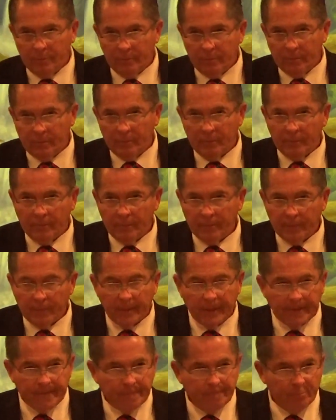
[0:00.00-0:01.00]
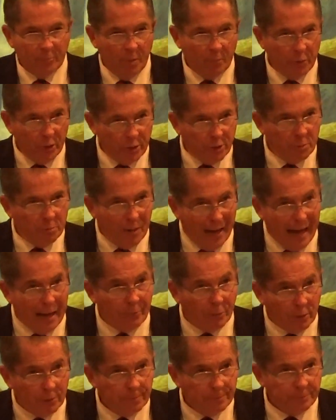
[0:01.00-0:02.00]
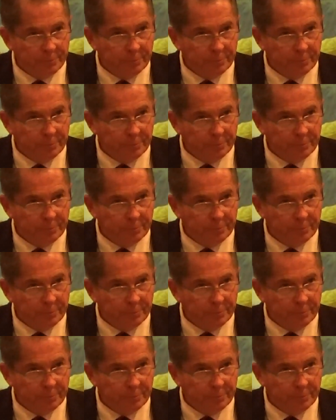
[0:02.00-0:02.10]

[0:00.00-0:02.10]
Am I preaching the Bible?